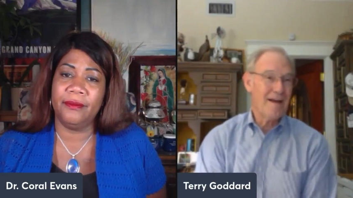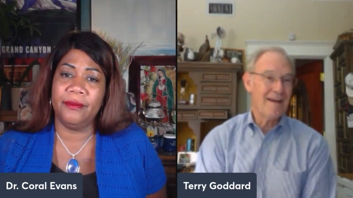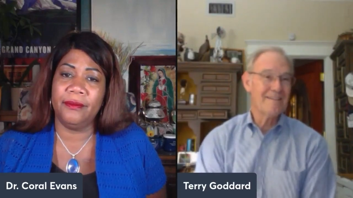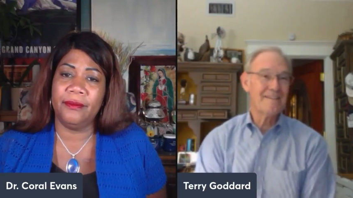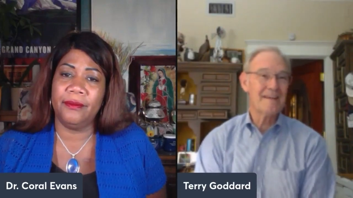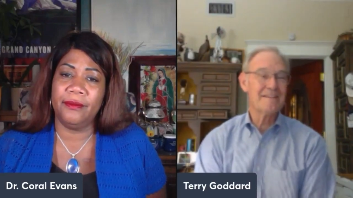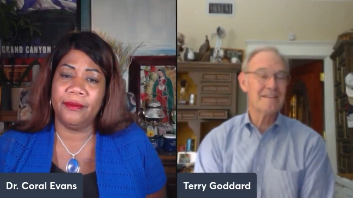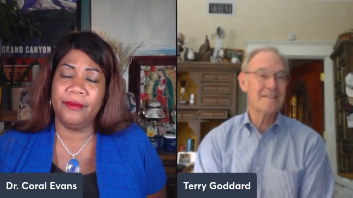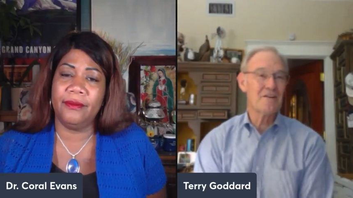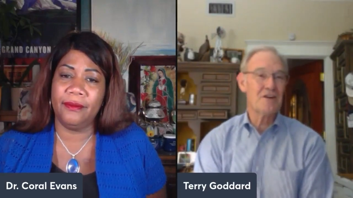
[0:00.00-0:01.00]
Speaker 1: and think
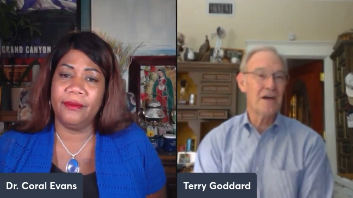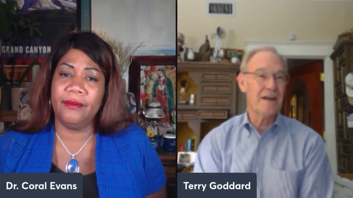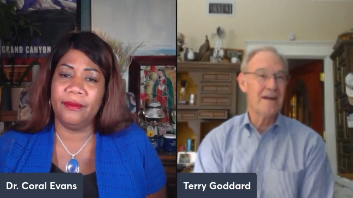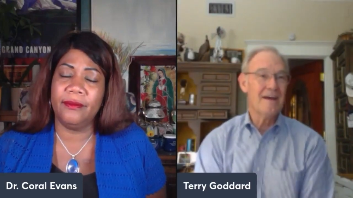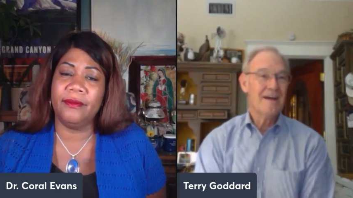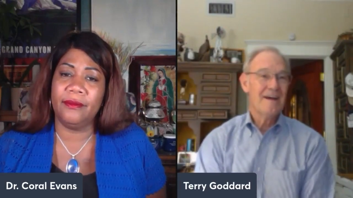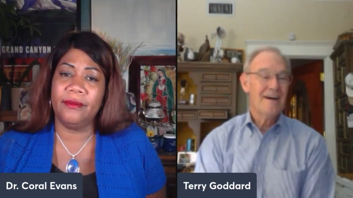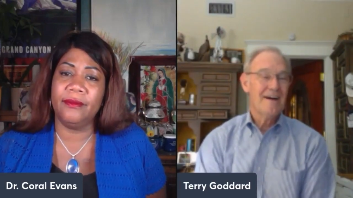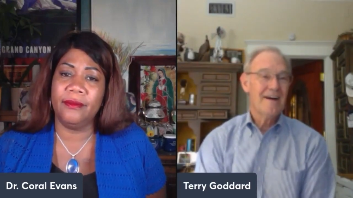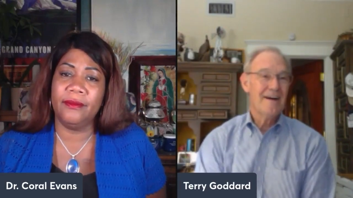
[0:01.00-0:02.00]
that they're done,
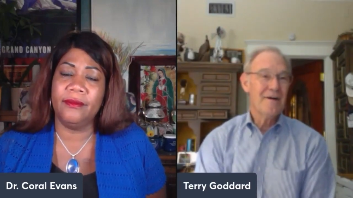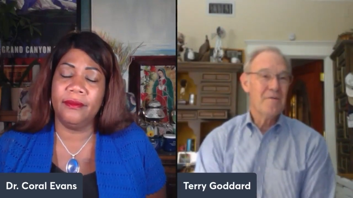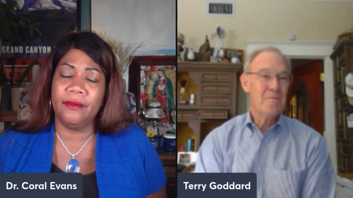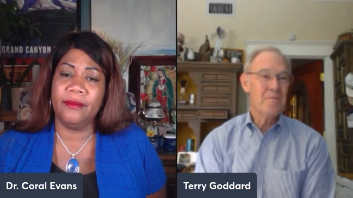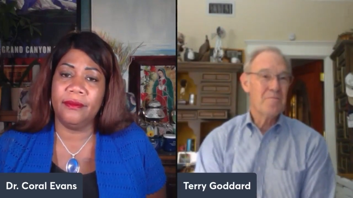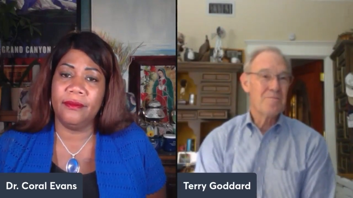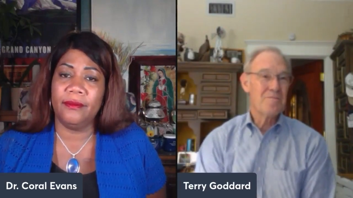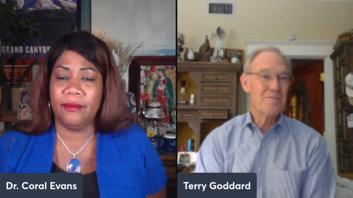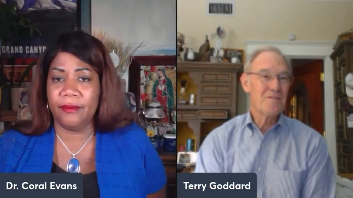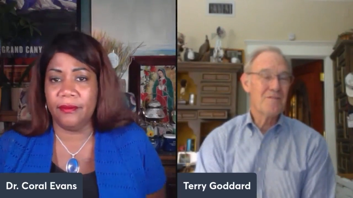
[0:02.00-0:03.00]
um,
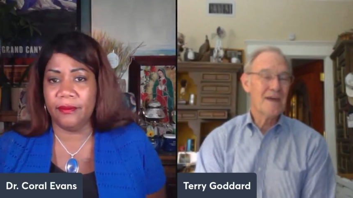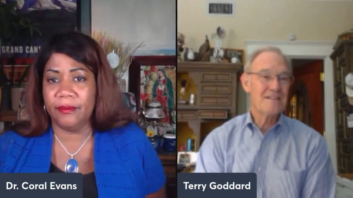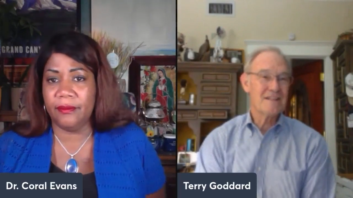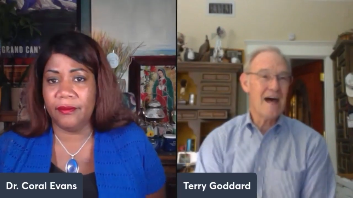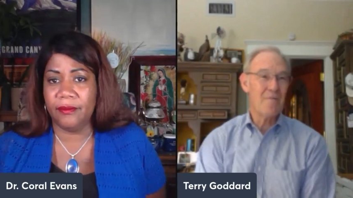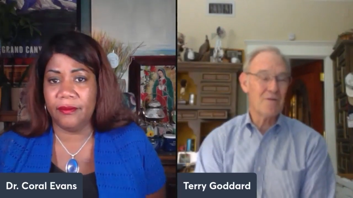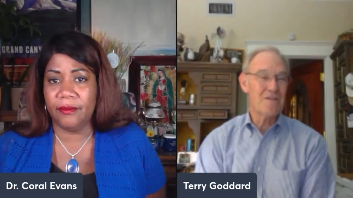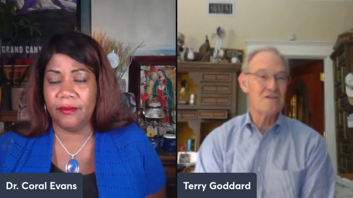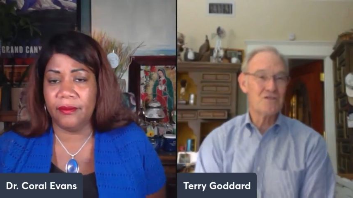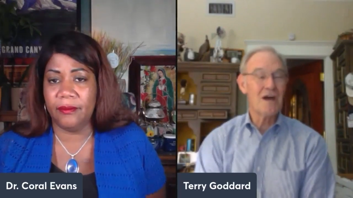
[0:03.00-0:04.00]
that's not what
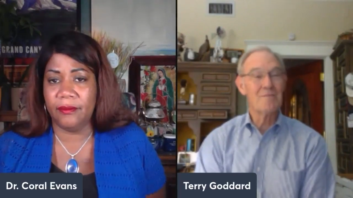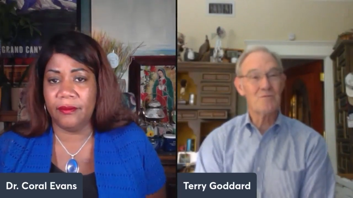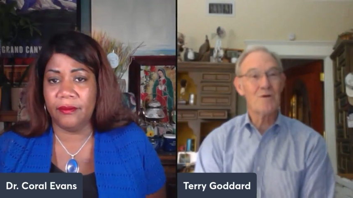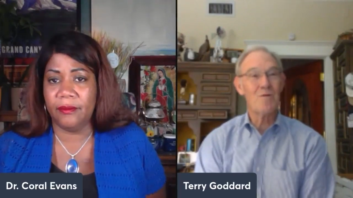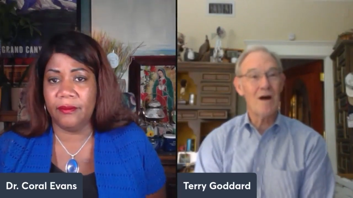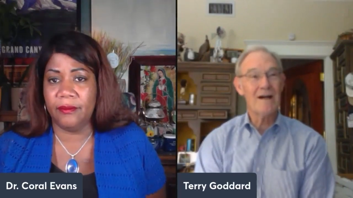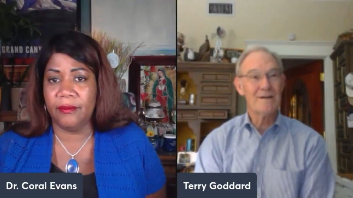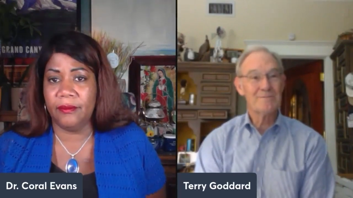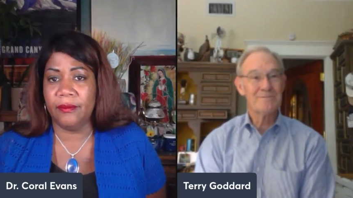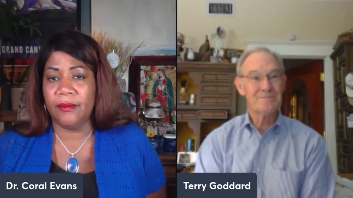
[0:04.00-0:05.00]
these jobs require.
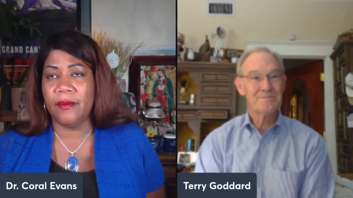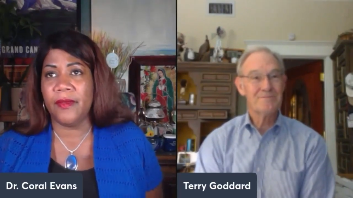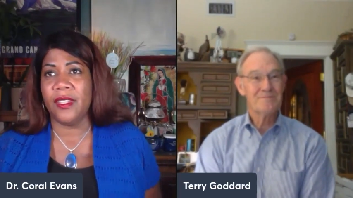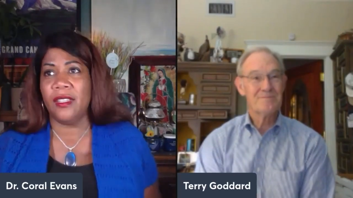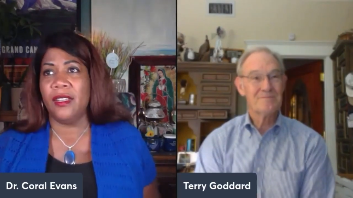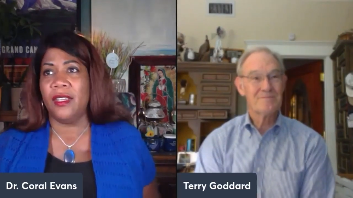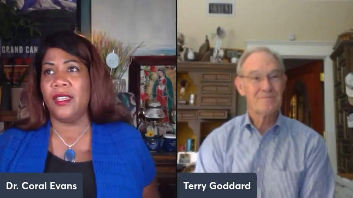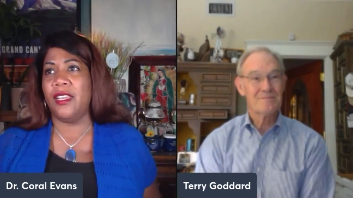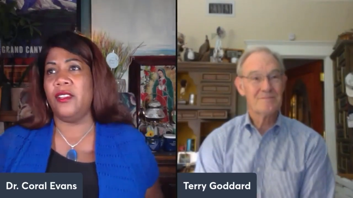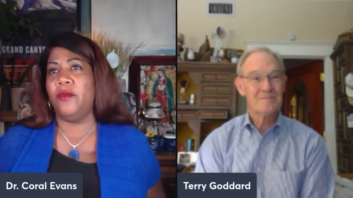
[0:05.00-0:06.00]

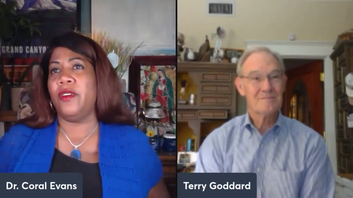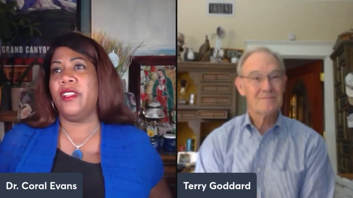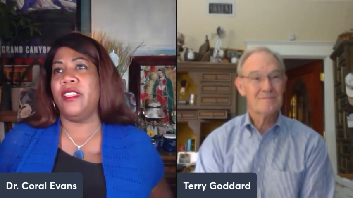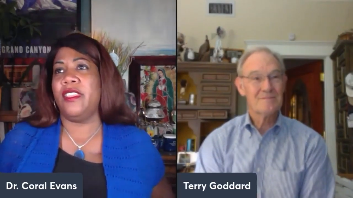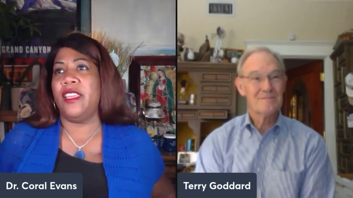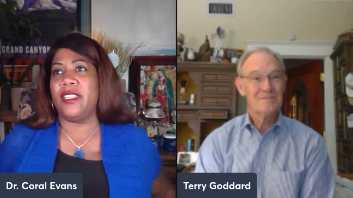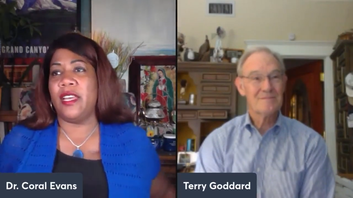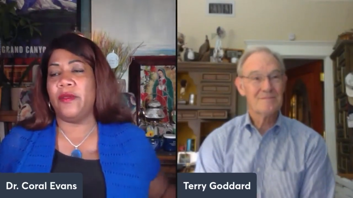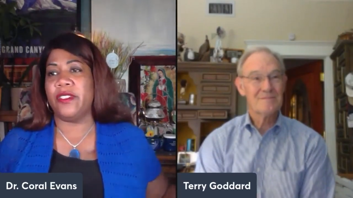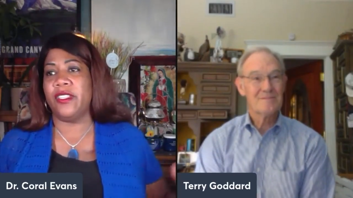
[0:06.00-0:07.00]
Speaker 2: Yeah, you know, one of the things
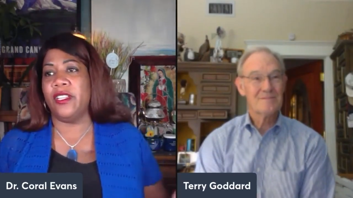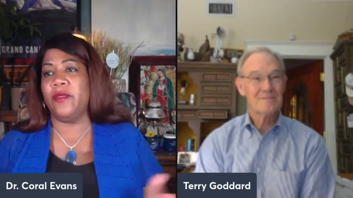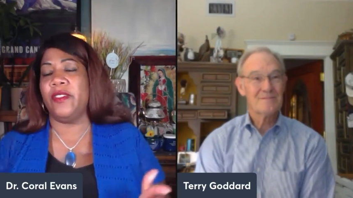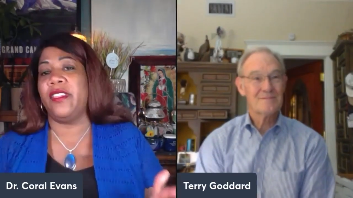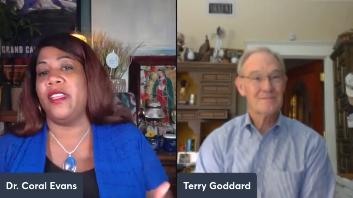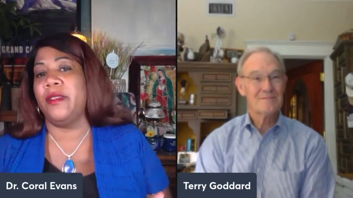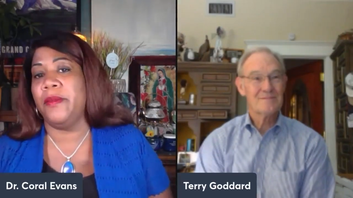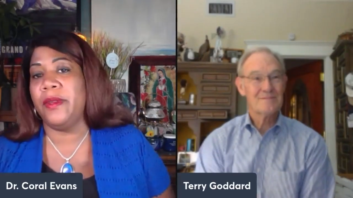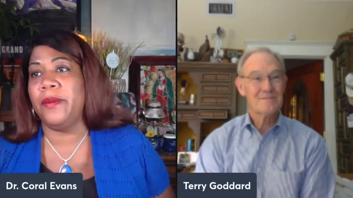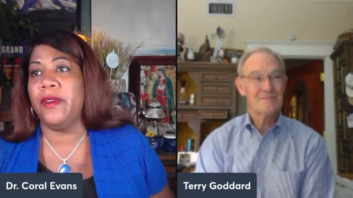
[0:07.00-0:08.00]
I was clear with telling
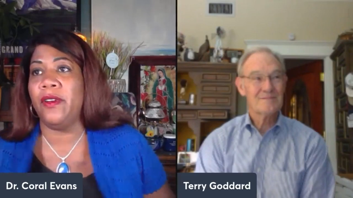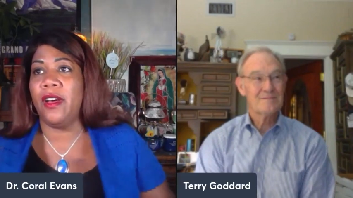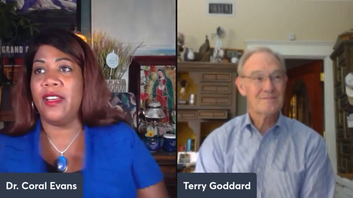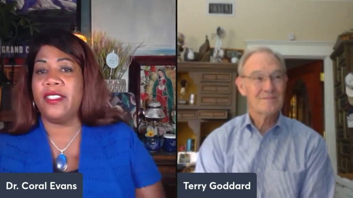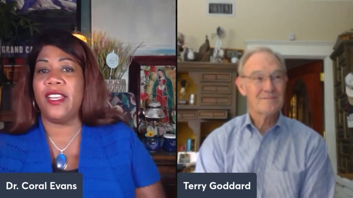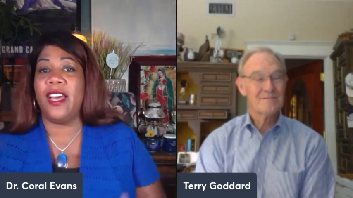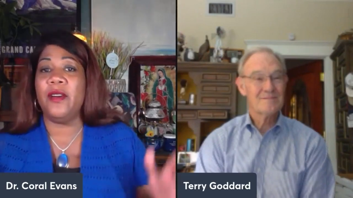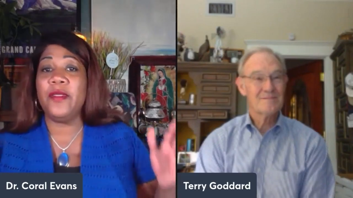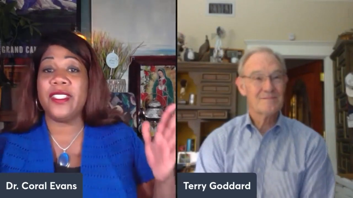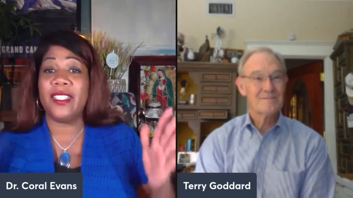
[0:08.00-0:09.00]
people, I was like,
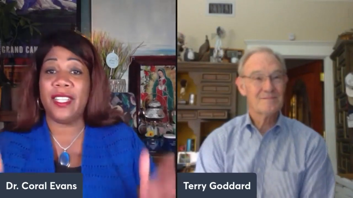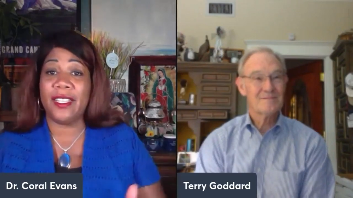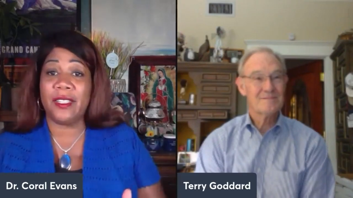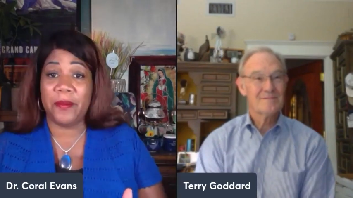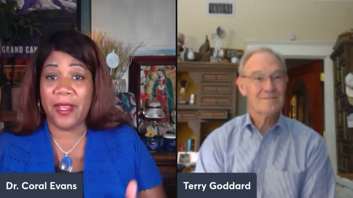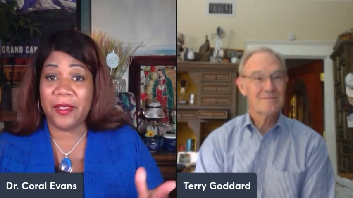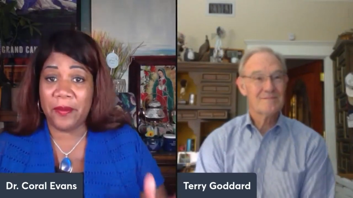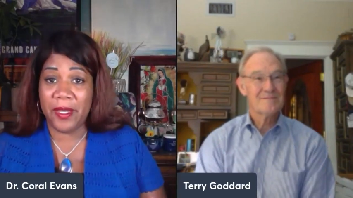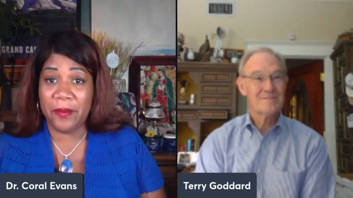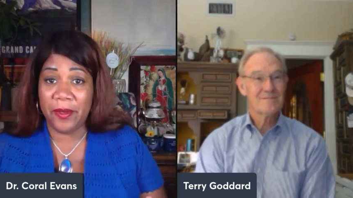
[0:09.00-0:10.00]
I was elected by the
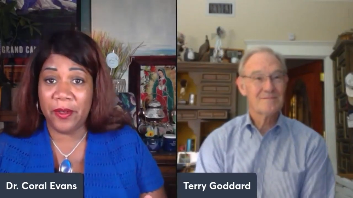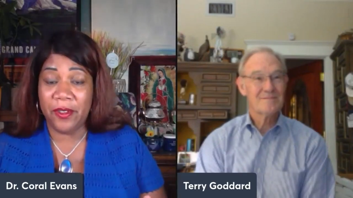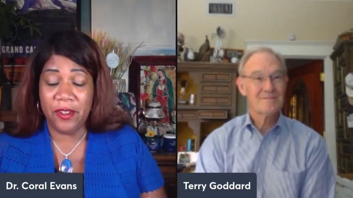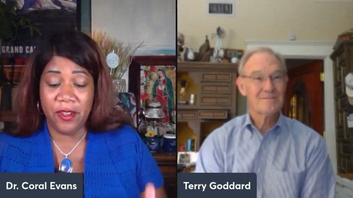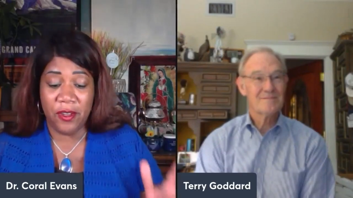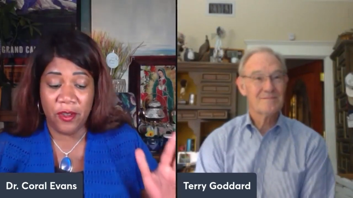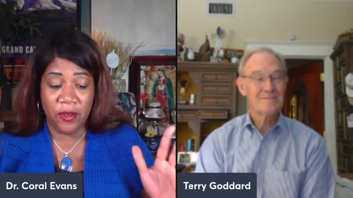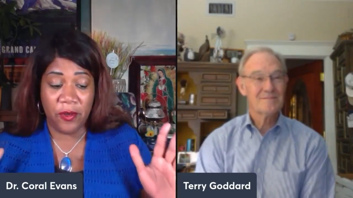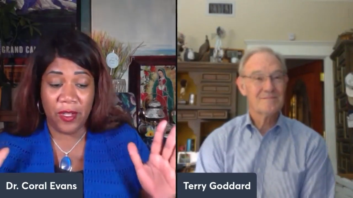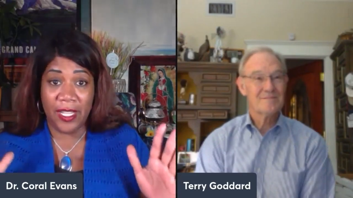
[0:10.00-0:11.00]
people
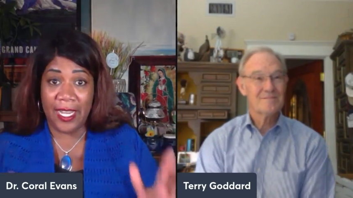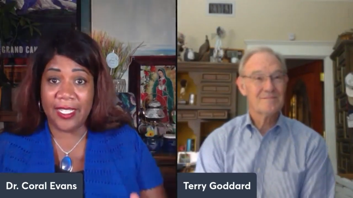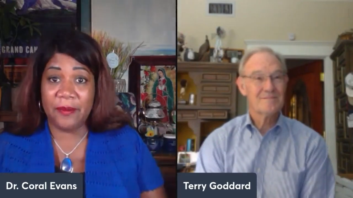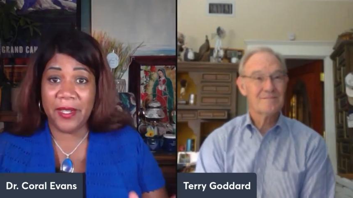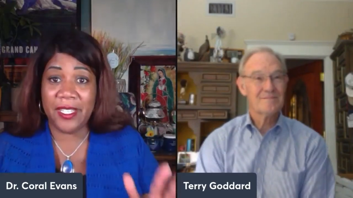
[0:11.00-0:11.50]
who elected me